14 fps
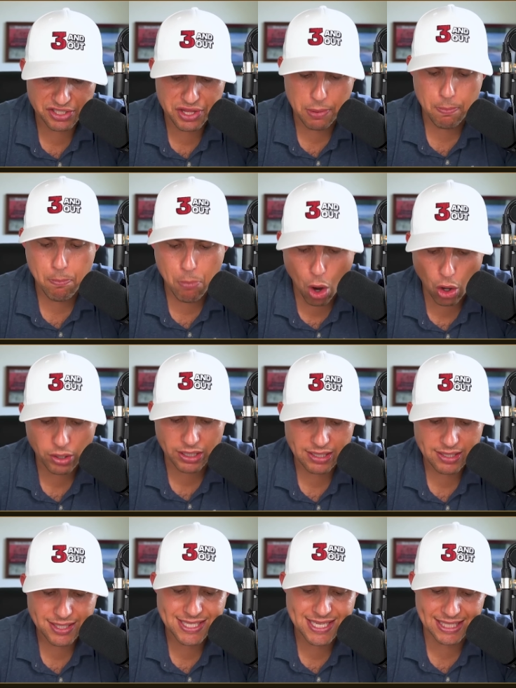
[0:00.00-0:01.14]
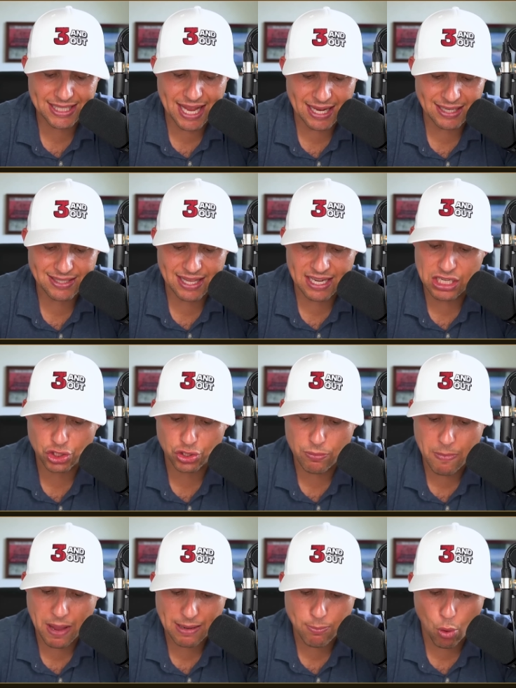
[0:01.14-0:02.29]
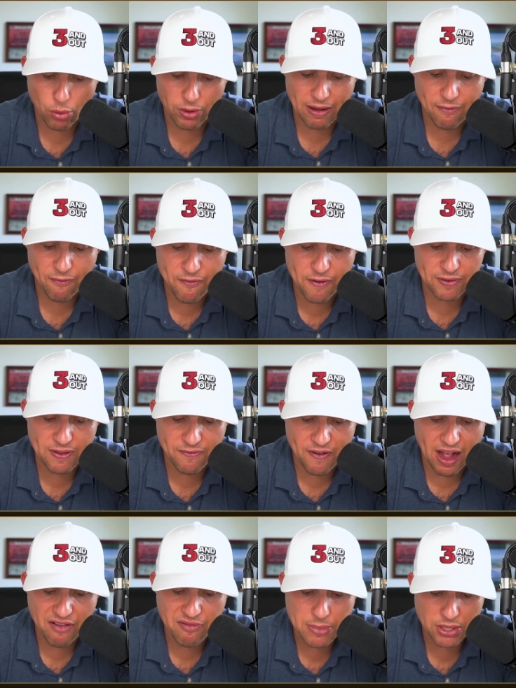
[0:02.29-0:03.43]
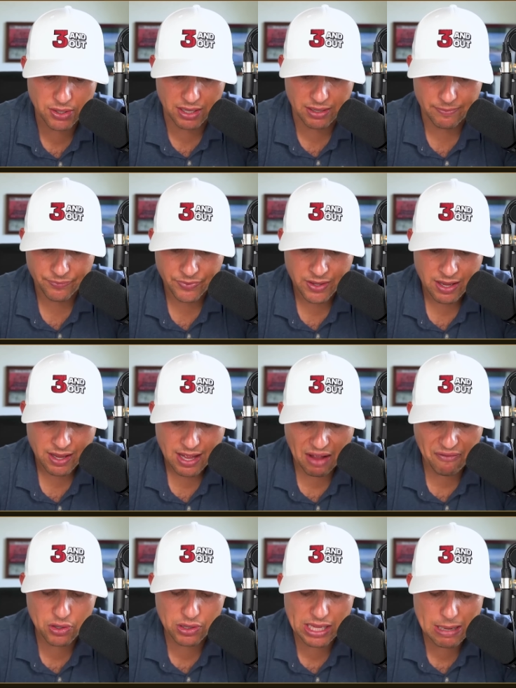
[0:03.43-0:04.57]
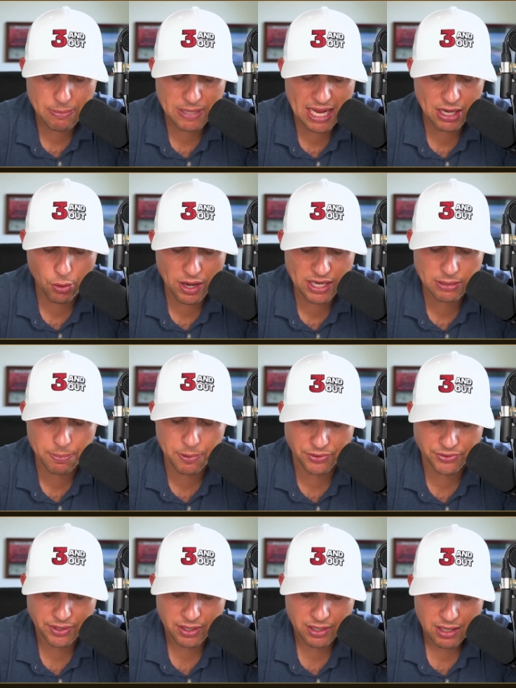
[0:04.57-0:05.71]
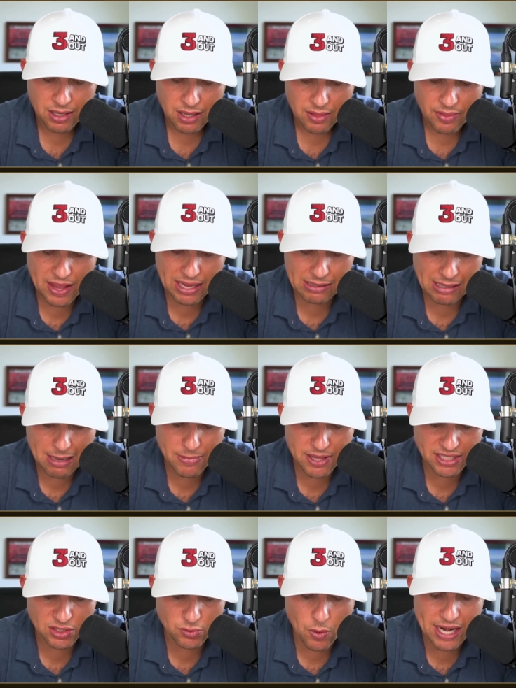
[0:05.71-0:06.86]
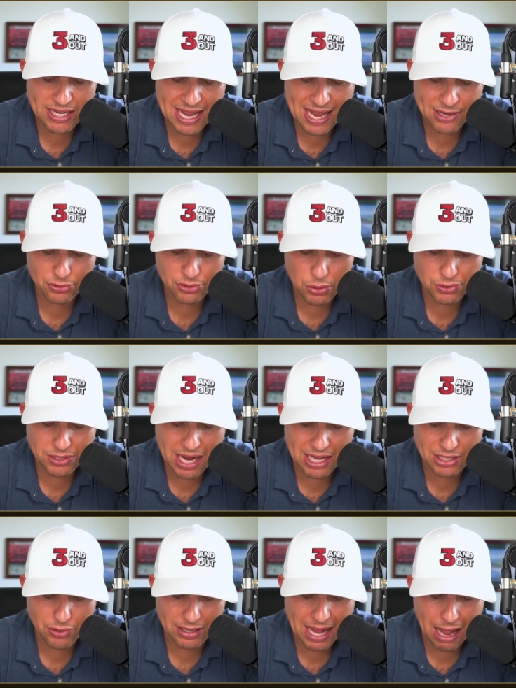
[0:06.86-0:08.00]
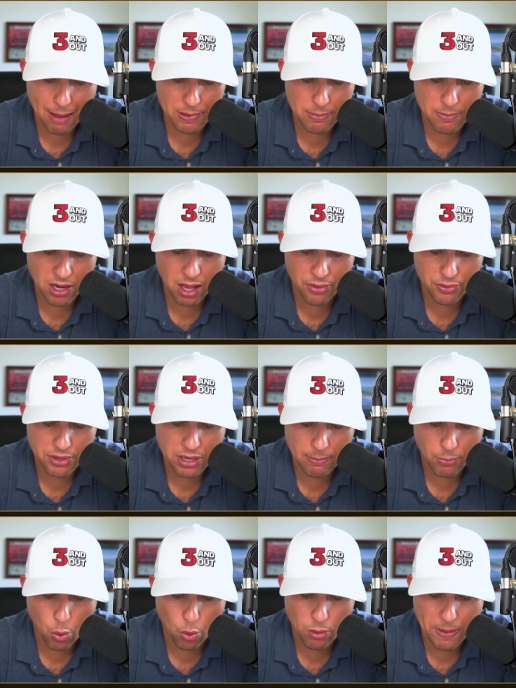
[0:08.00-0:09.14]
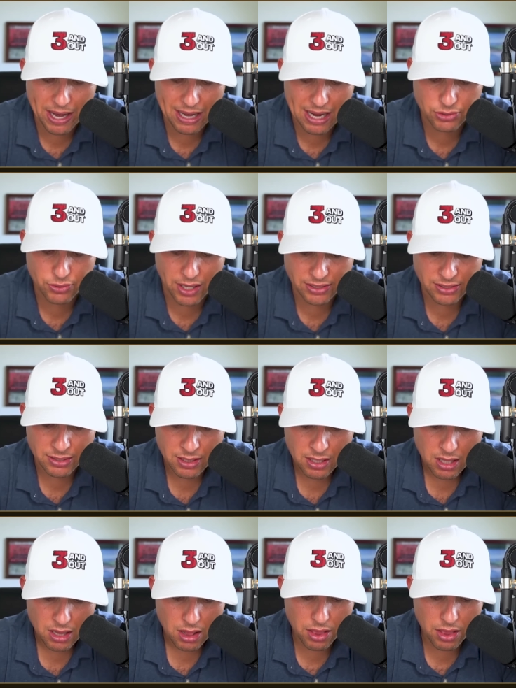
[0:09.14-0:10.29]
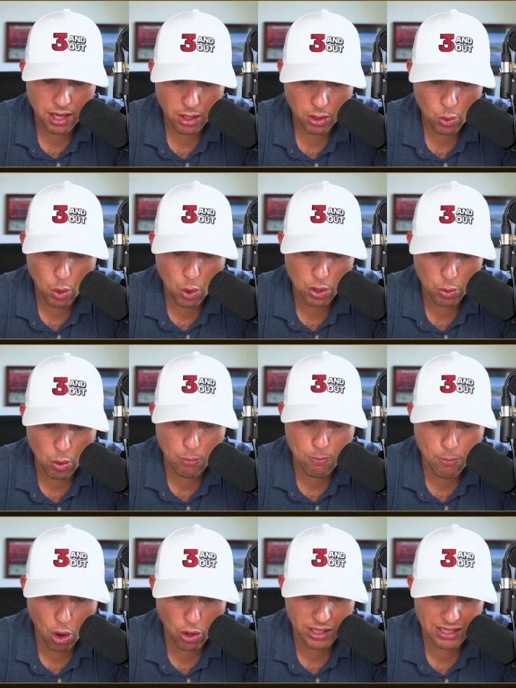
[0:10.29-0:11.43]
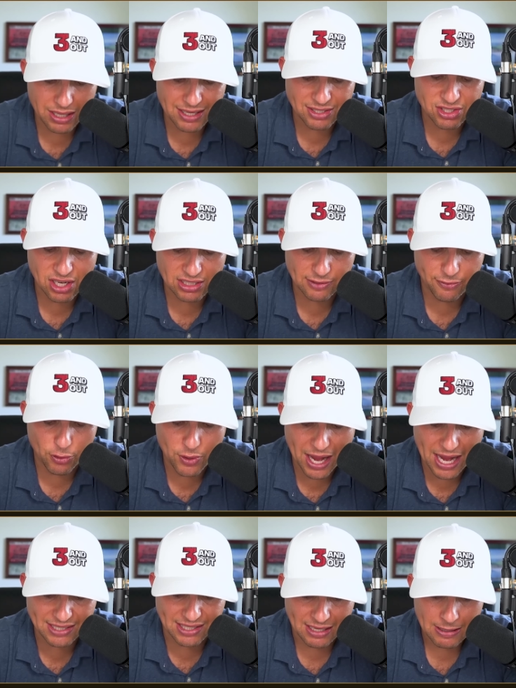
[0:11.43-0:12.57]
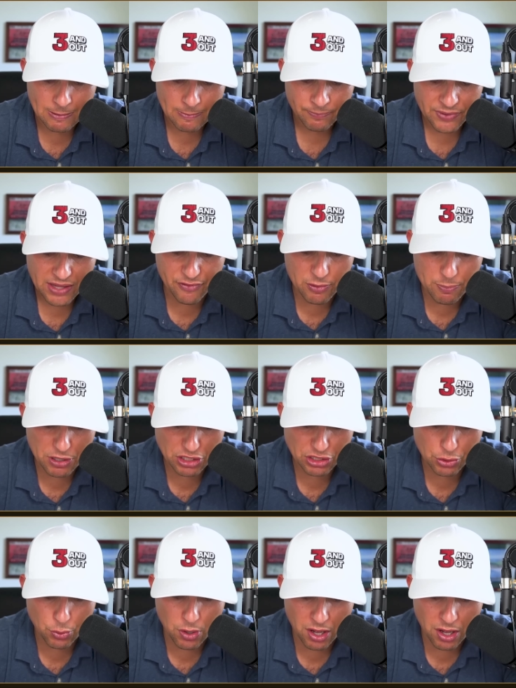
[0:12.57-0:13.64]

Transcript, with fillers: the market dictates that he should make more like 55 million. I feel like I'm taking crazy pills. They claim this is why Daniel Jones' contract happened among other dumb quarterback contracts. The quote unquote market is such a fugazi. If you put Tua